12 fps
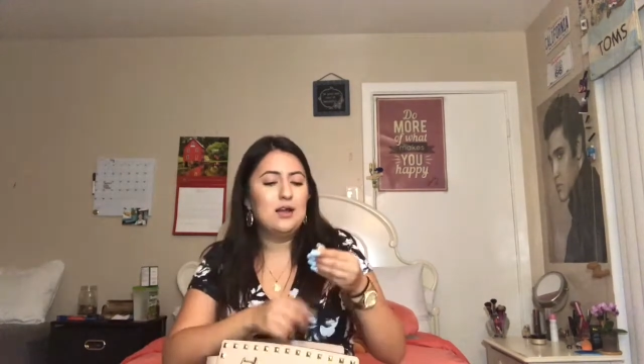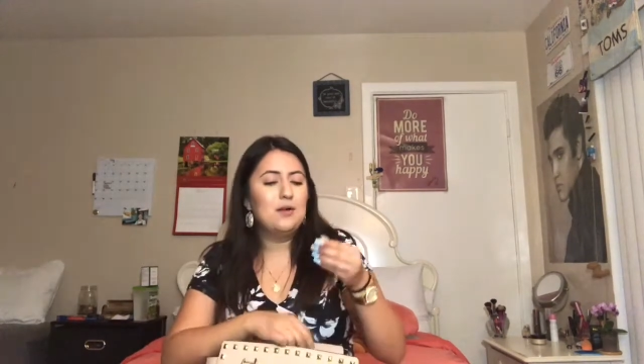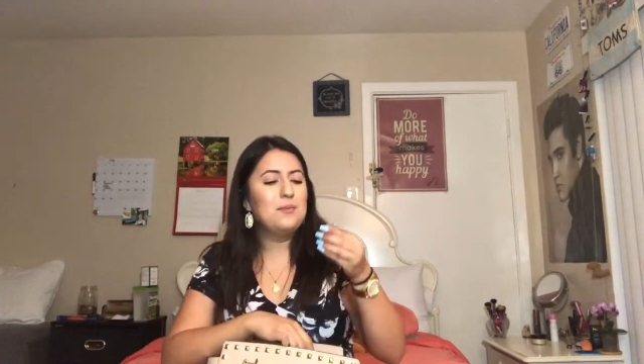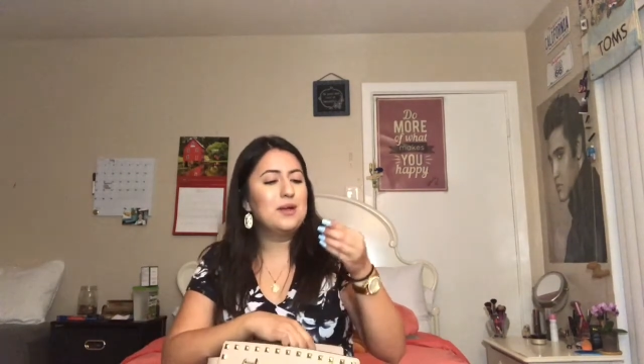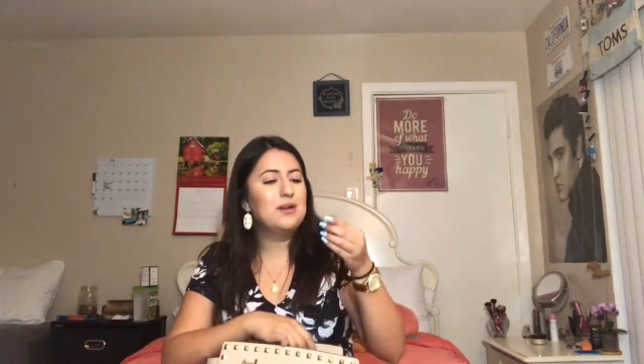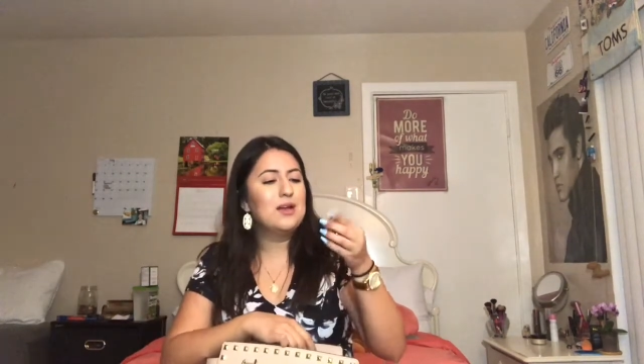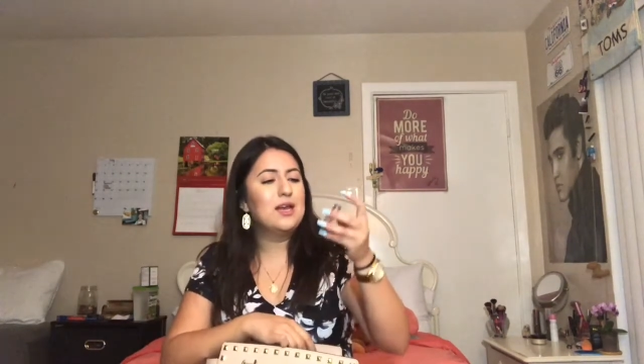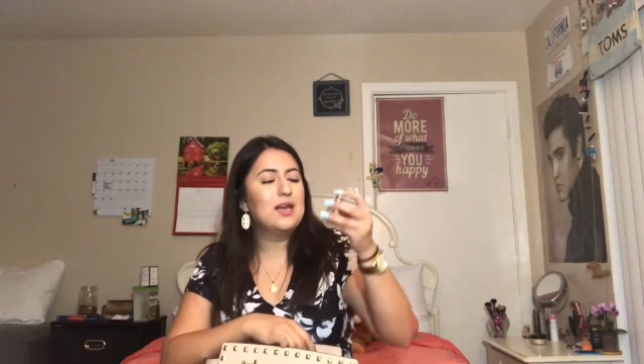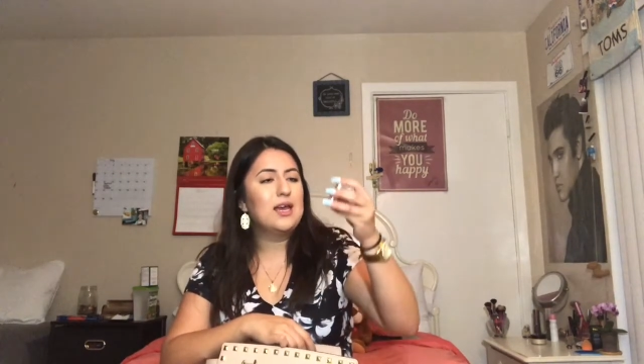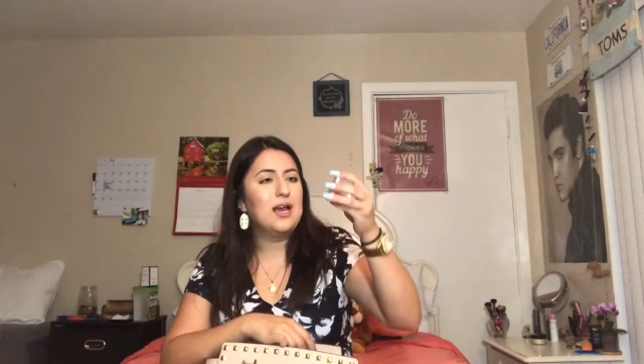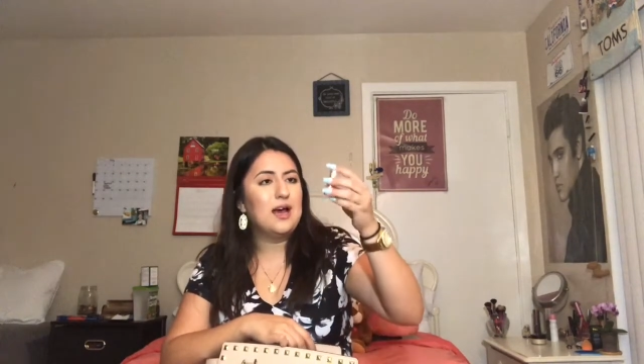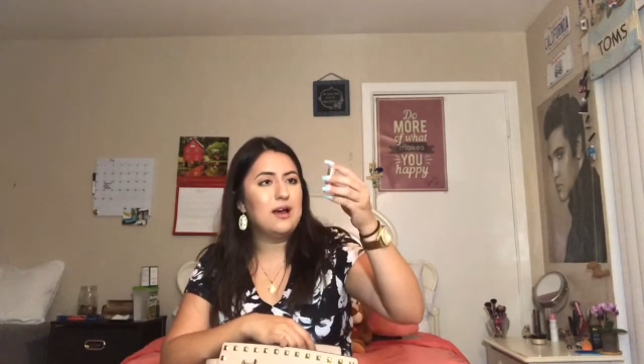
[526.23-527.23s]
Oh my god, and
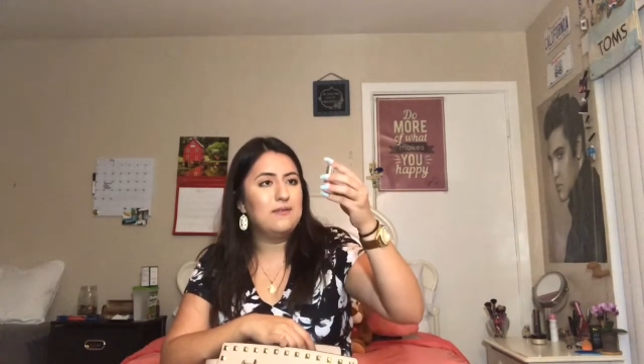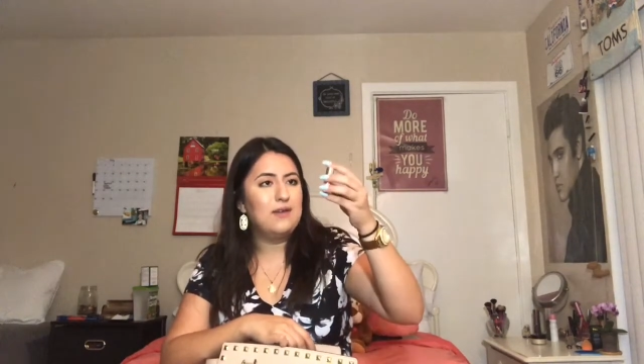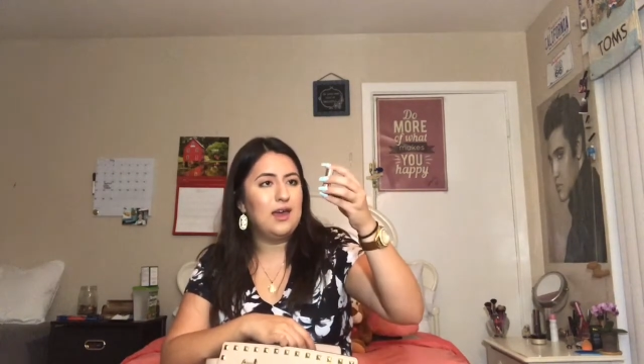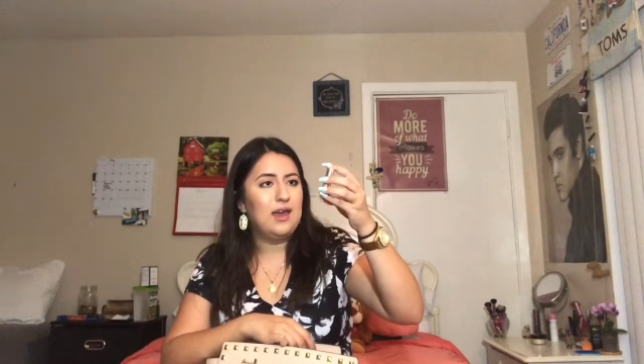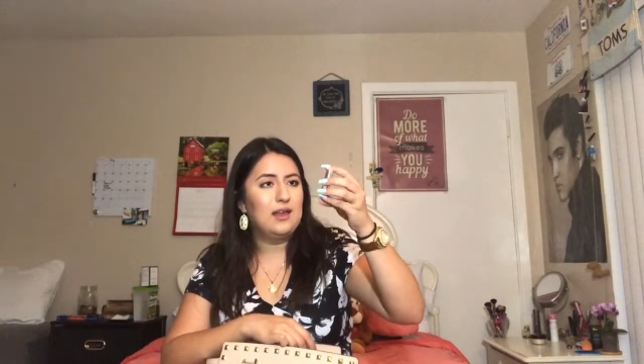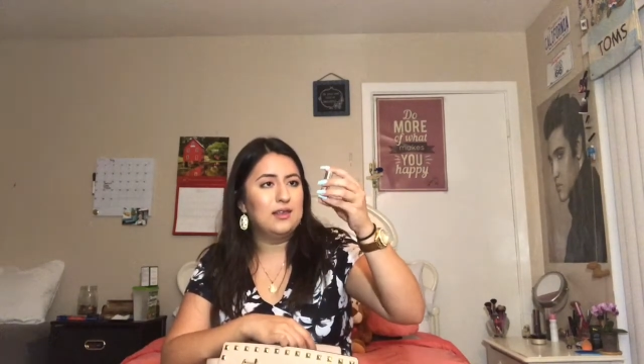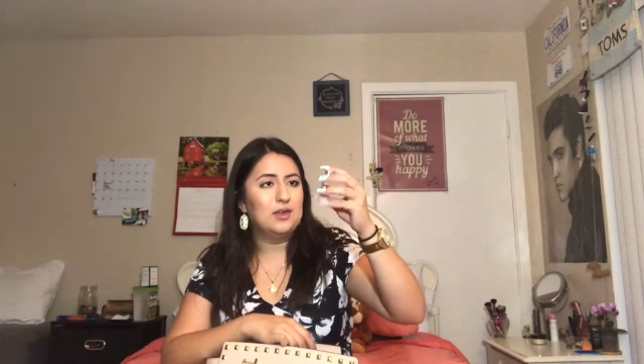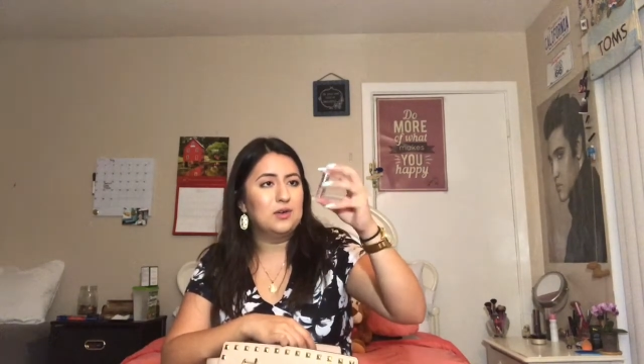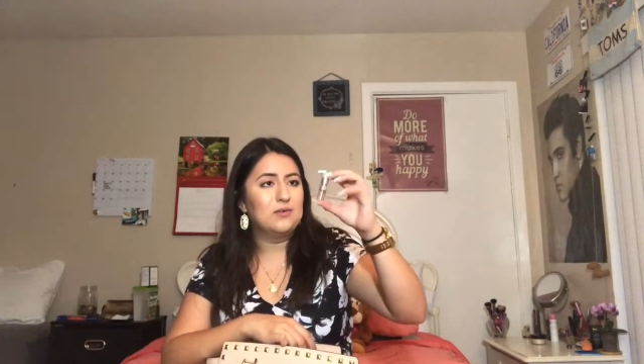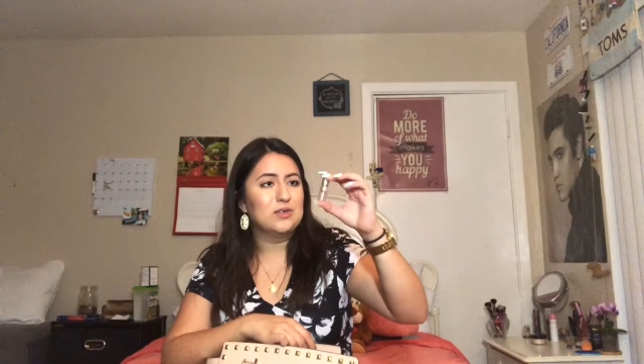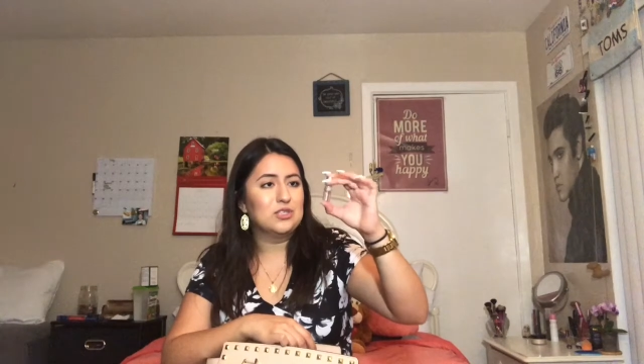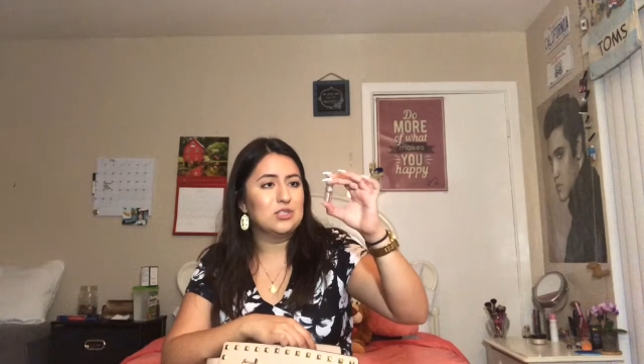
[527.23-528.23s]
I have a
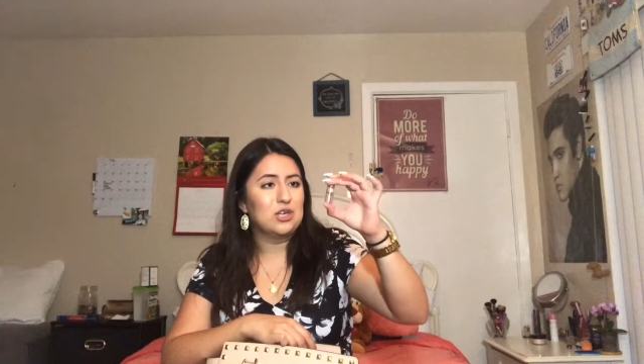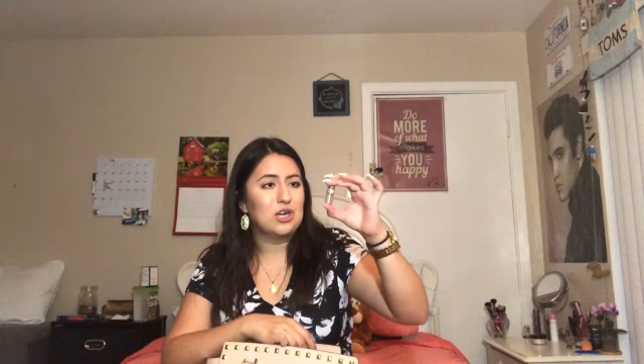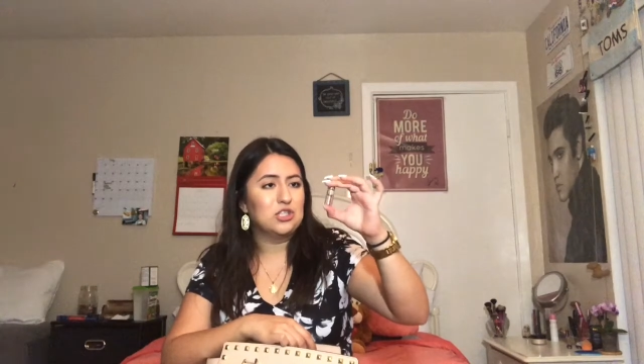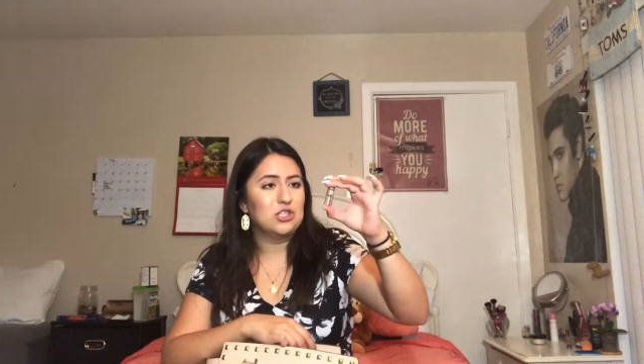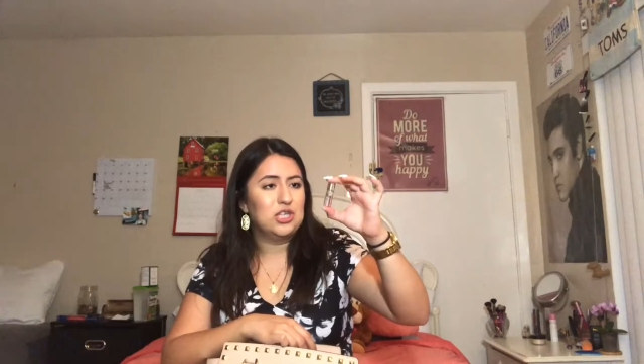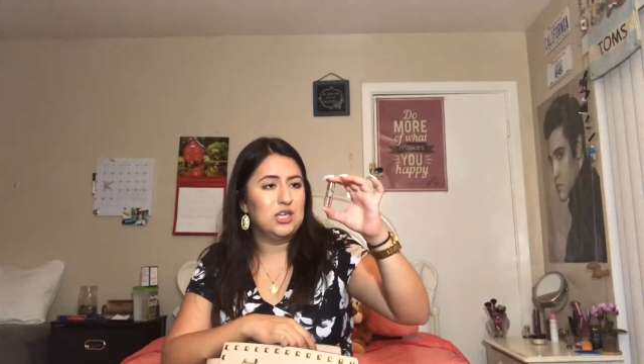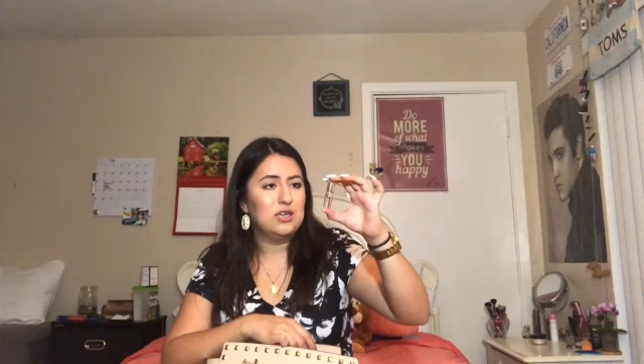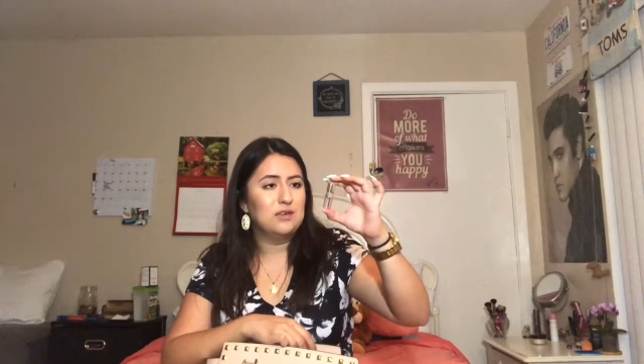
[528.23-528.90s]
little Versace.